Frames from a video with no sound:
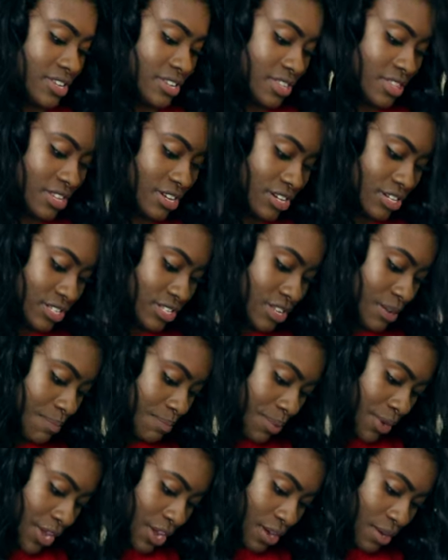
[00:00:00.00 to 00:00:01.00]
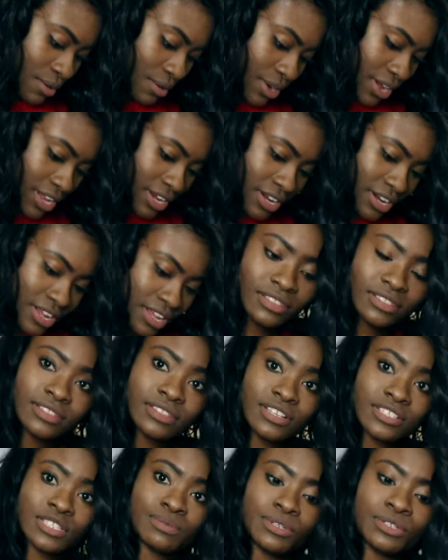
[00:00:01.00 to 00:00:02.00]
There's the pink one,
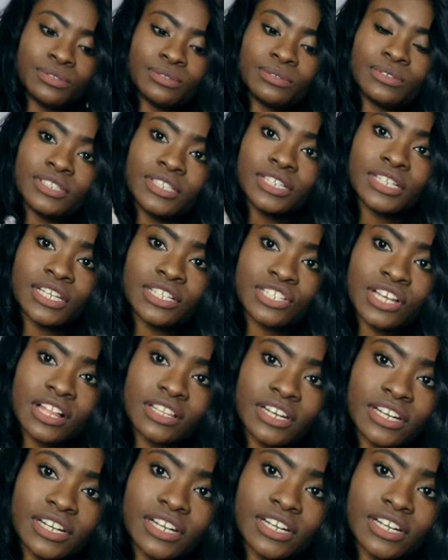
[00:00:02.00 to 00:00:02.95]
the one, and then